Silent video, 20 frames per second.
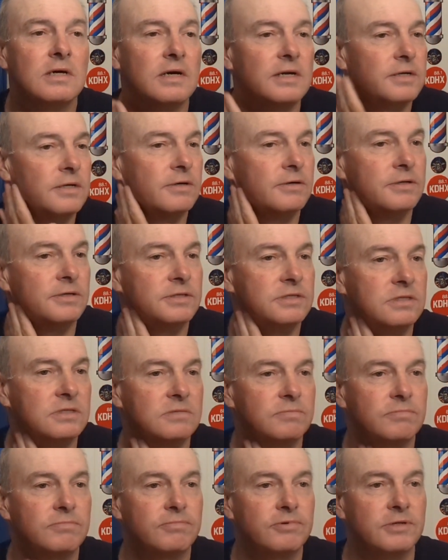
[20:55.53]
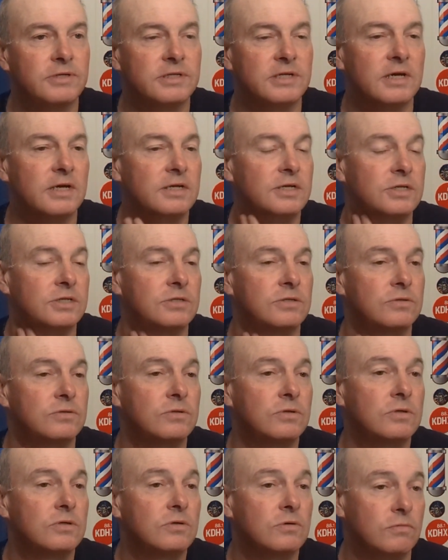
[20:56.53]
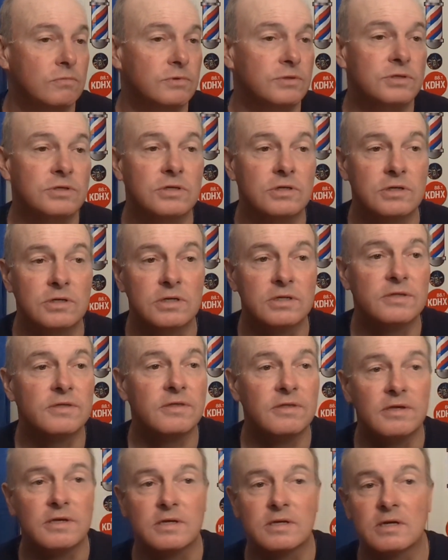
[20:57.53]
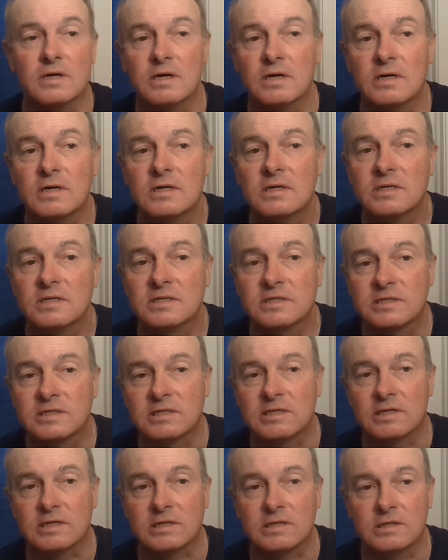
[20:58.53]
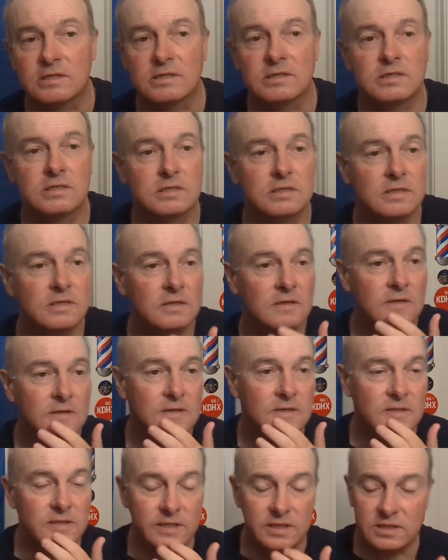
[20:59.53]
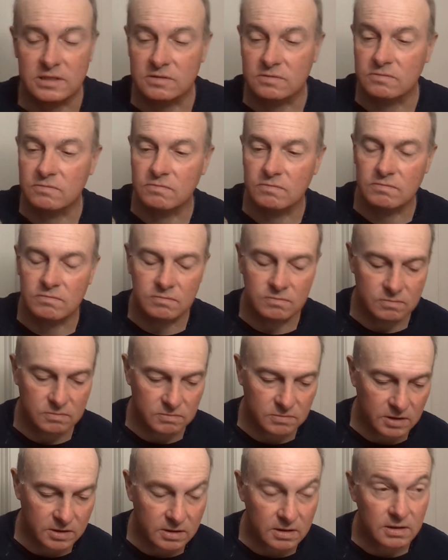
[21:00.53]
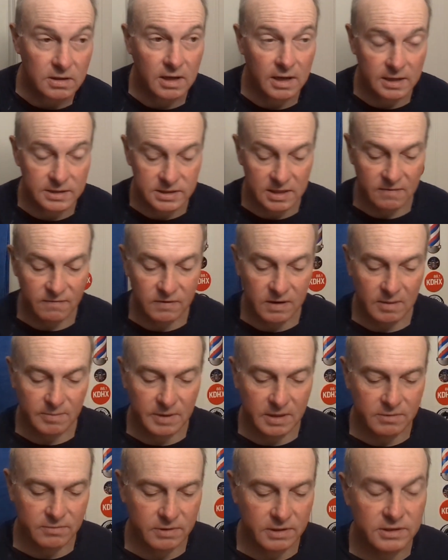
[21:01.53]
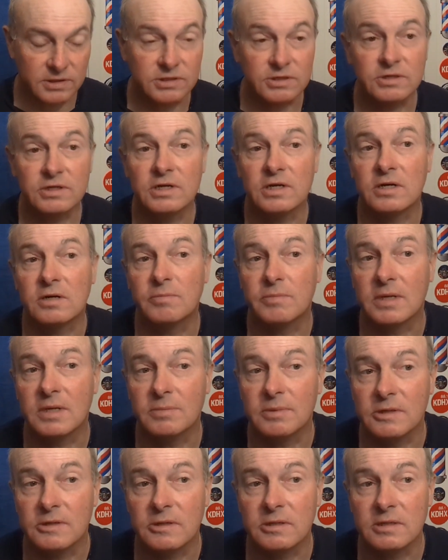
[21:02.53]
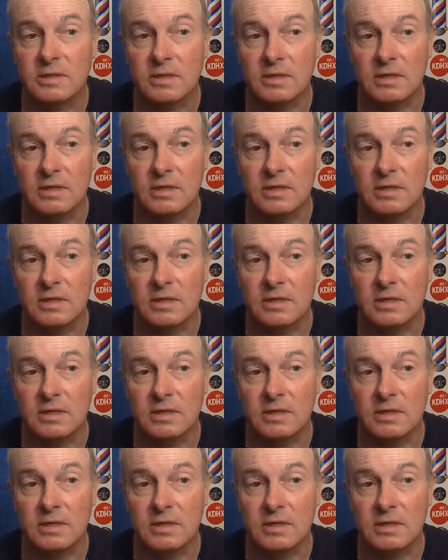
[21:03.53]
I noticed that protection was good. The slickness, at least as I've got my razor here, maybe